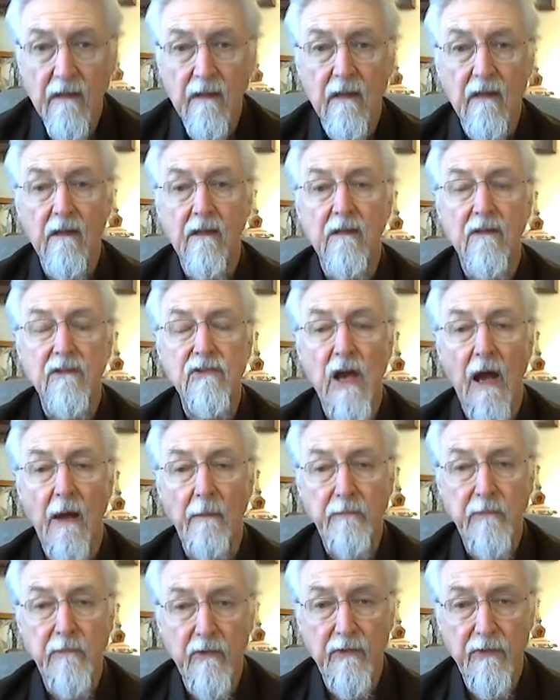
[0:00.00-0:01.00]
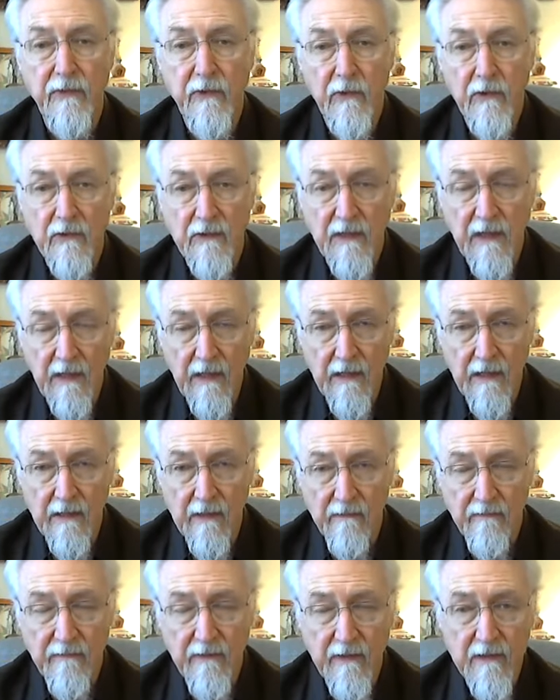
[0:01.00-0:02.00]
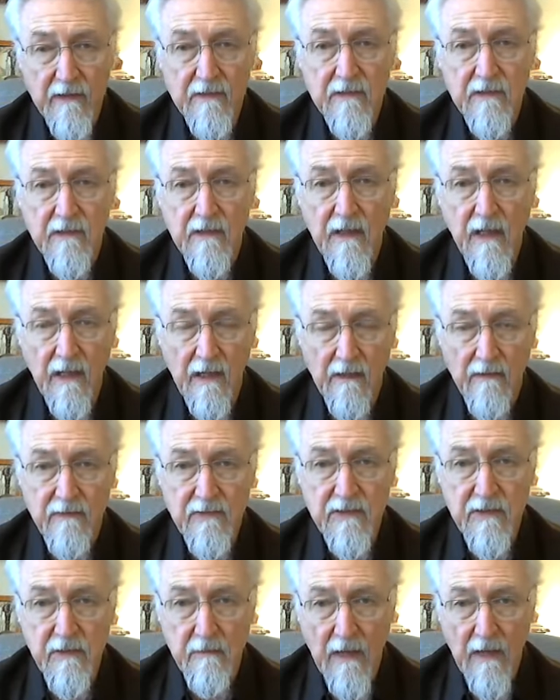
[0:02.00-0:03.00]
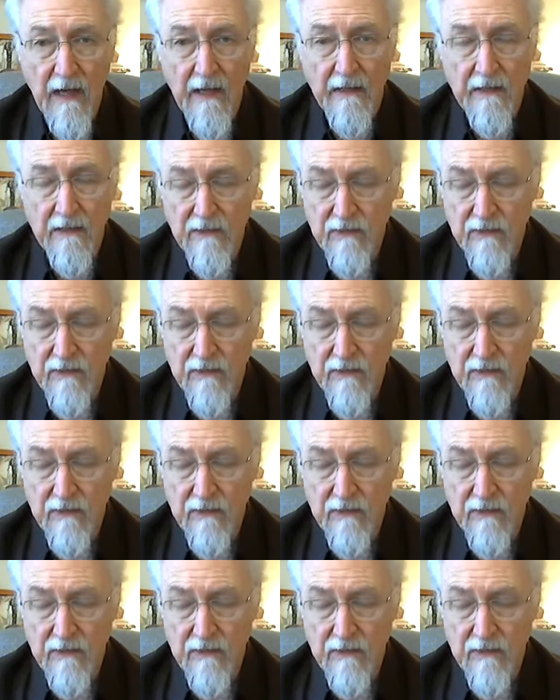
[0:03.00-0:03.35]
in chapter 13 of this King of Samadhi